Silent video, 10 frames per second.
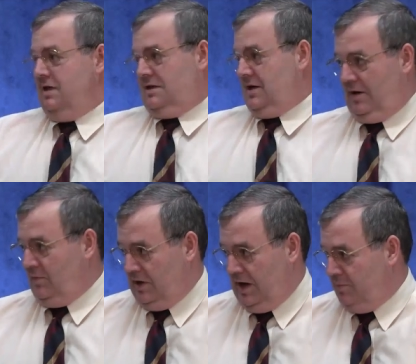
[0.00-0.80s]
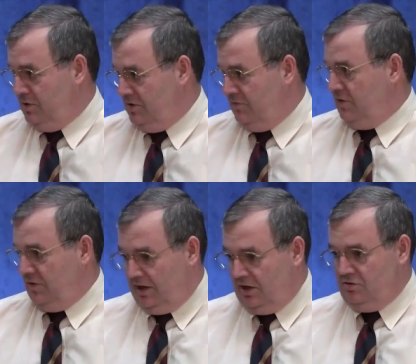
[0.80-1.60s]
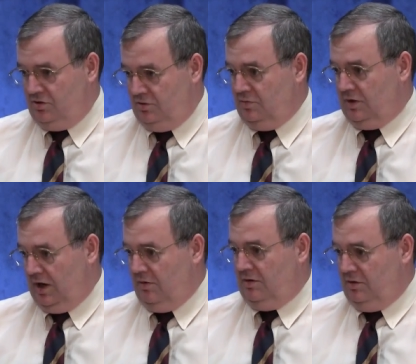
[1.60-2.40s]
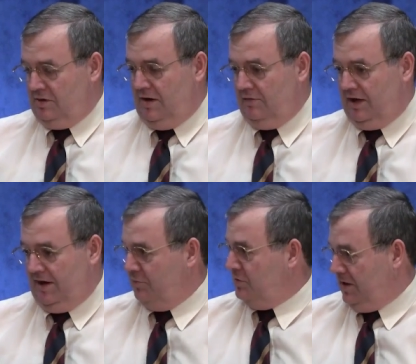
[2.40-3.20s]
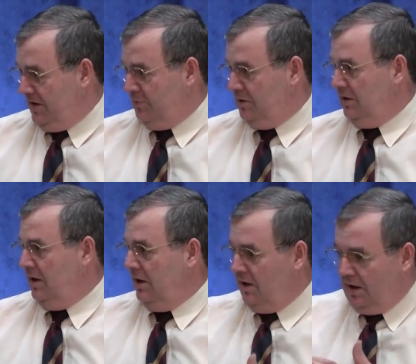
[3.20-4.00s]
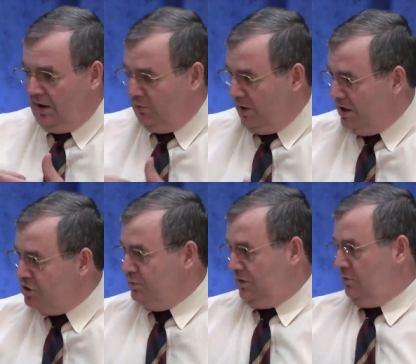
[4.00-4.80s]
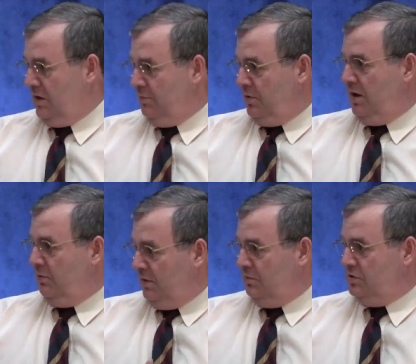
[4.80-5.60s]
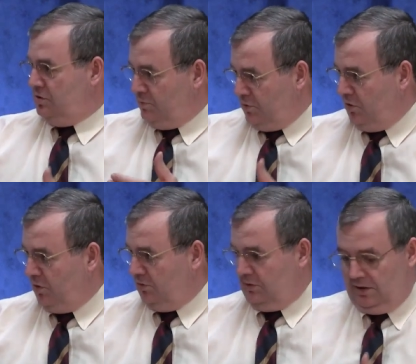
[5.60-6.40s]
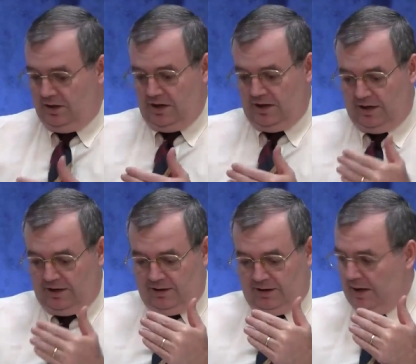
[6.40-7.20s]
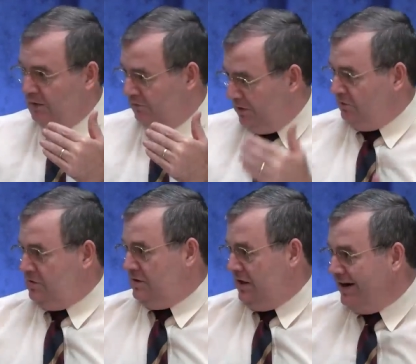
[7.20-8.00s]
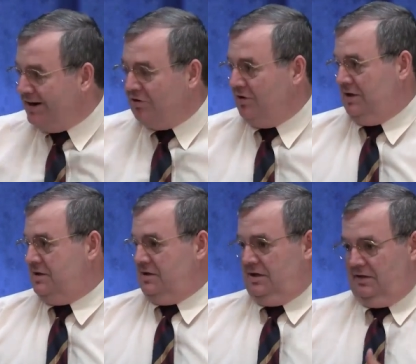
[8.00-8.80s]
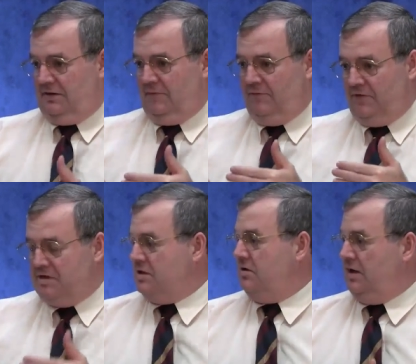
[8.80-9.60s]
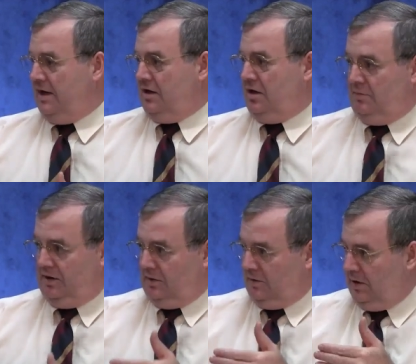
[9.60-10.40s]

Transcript: dictate what happens in foreign countries, you would go and you would have a government-to-government arrangement whereby we would support uh, a vigorous increase in the physical economic